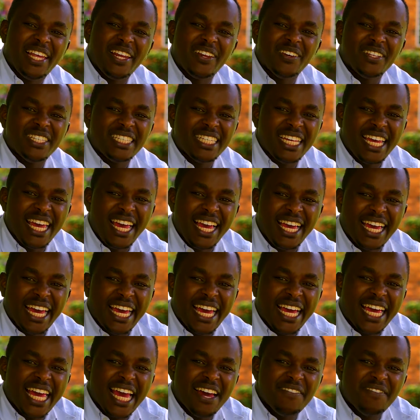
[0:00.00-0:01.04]
Kilonzi,
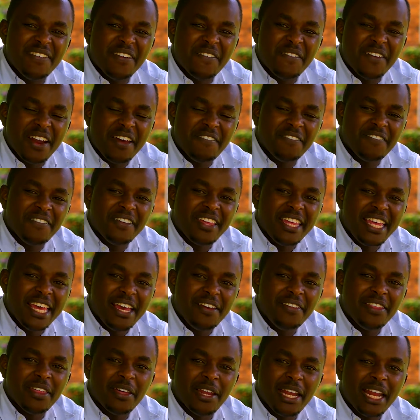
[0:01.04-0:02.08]
aka Kev the Rev,
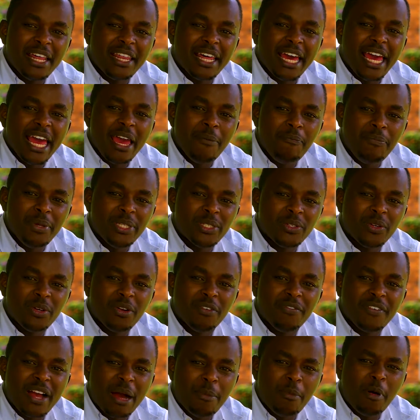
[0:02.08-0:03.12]
here with another episode
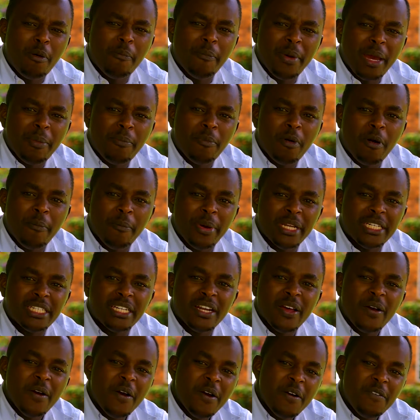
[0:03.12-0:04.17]
of Come On Men Moment
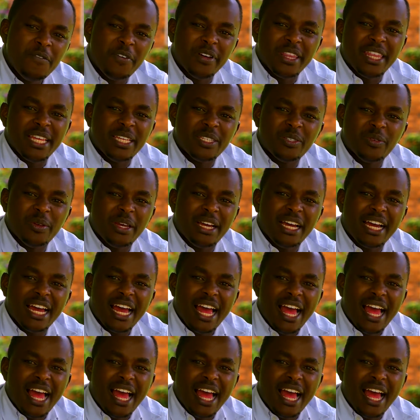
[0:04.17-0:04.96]
for this week.